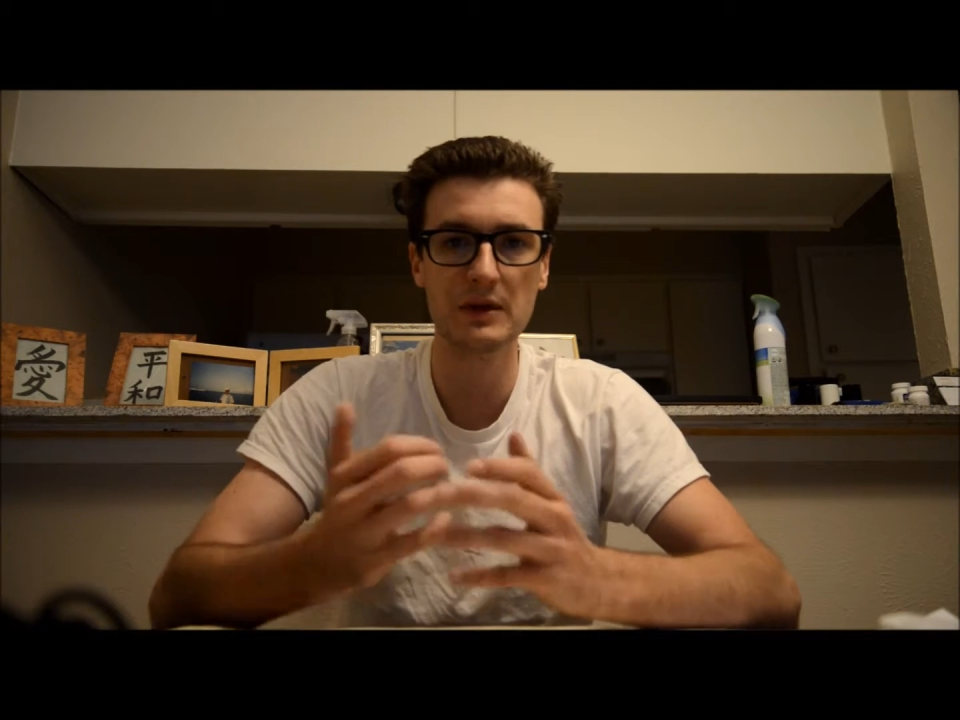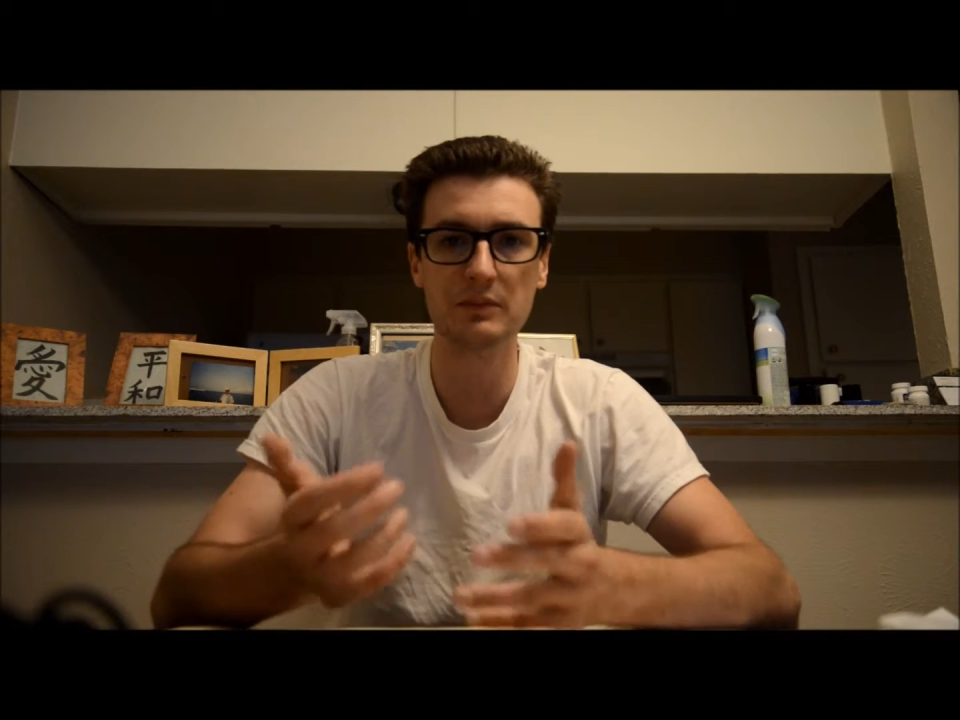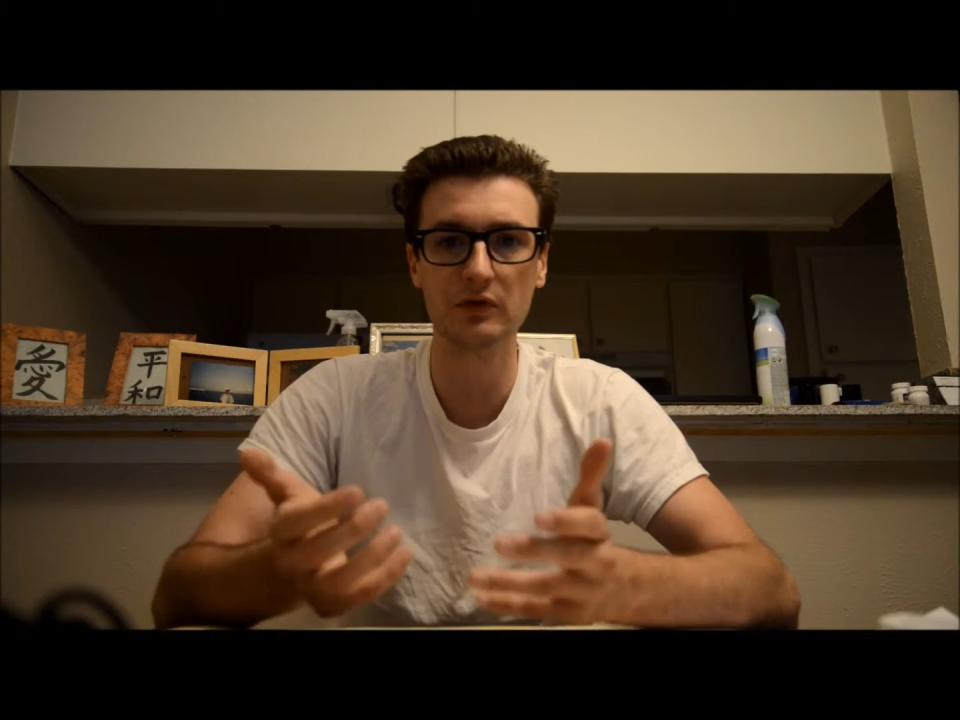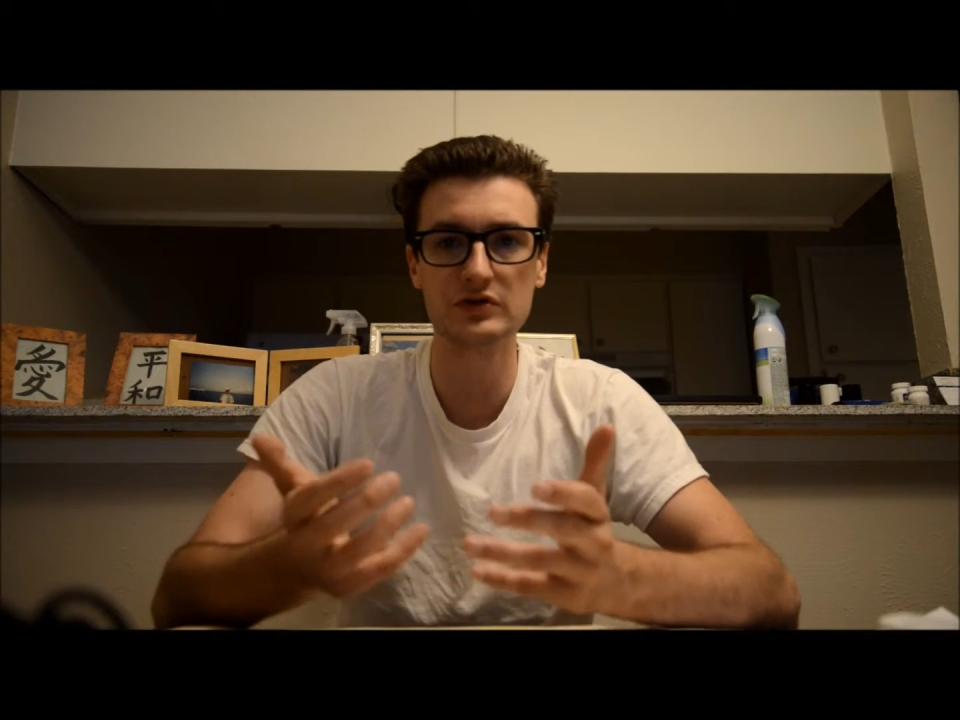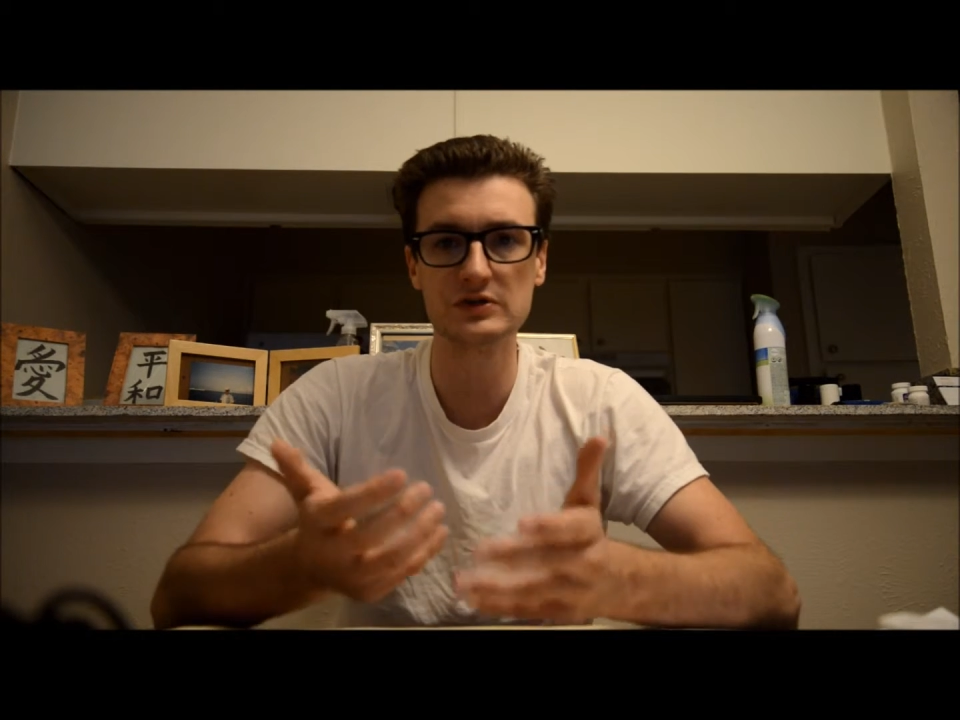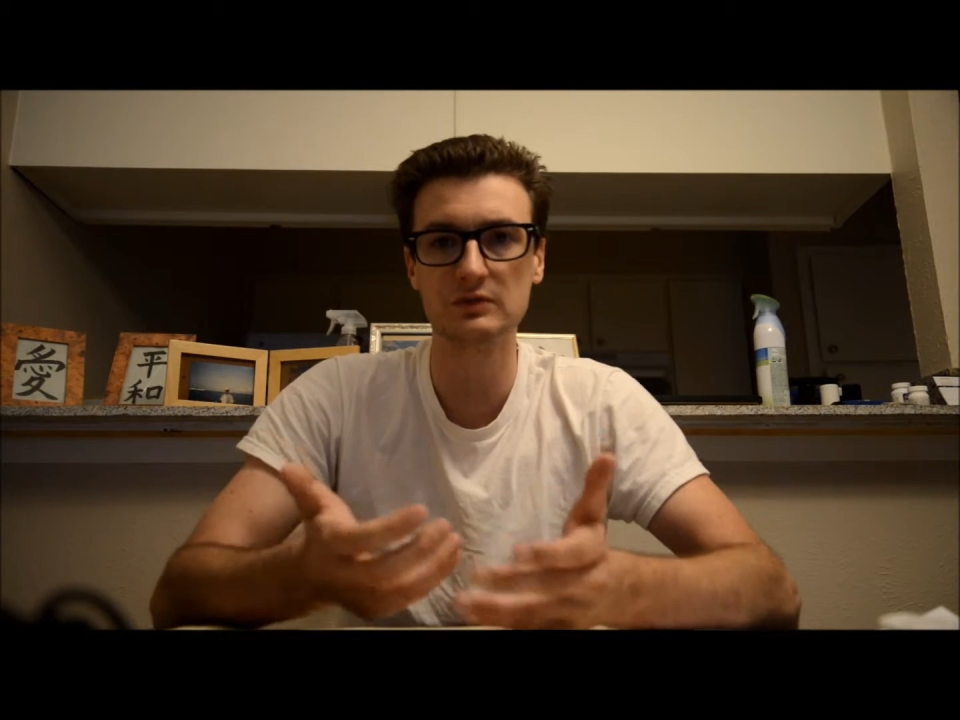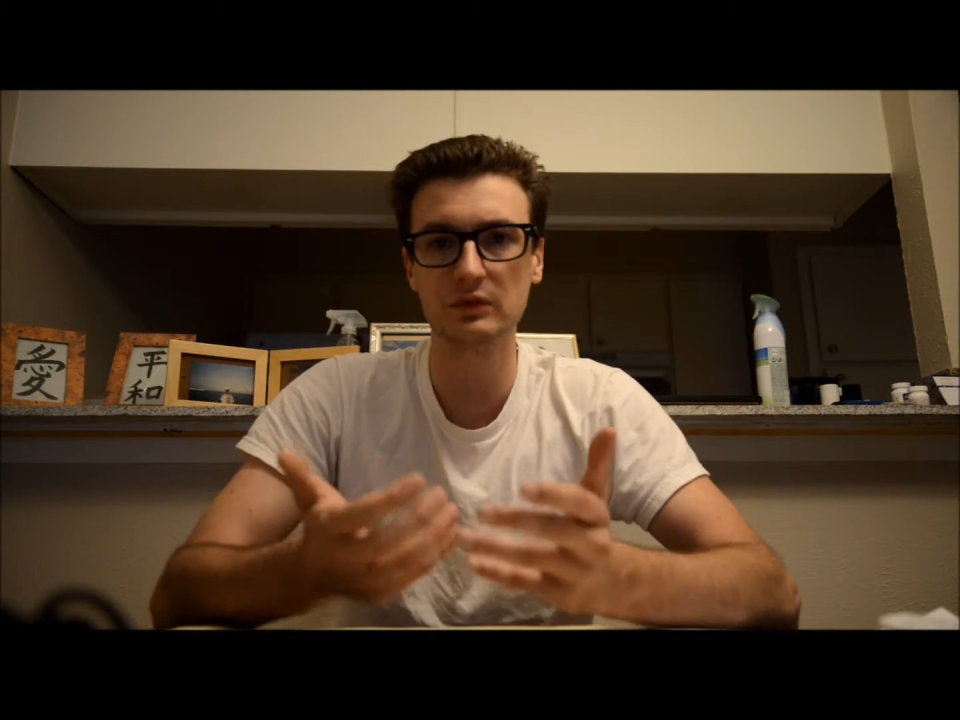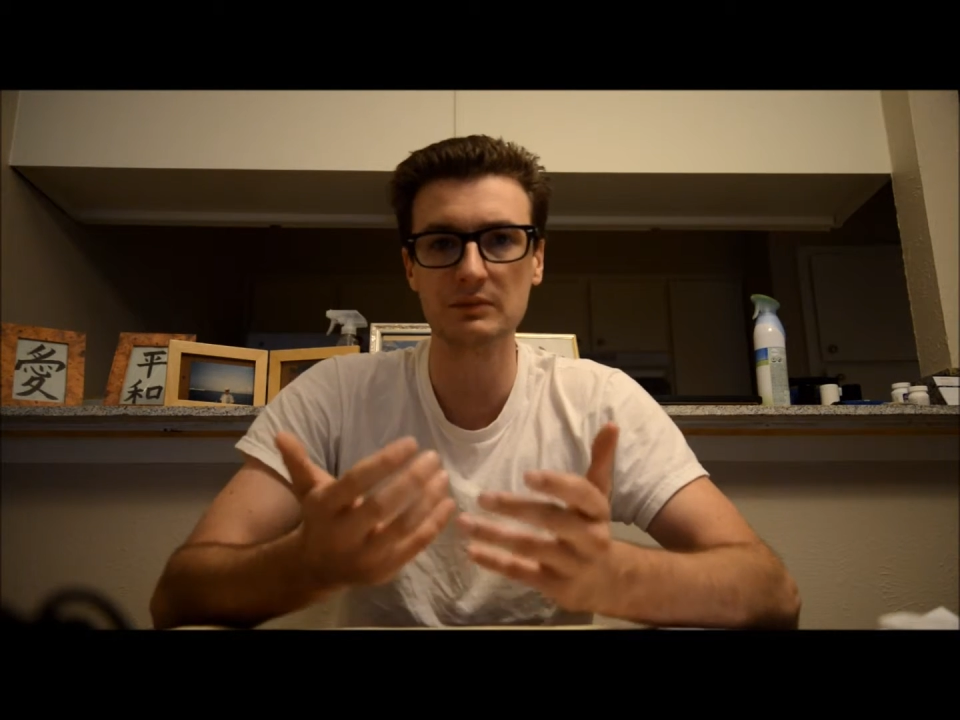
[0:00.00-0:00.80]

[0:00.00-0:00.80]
people just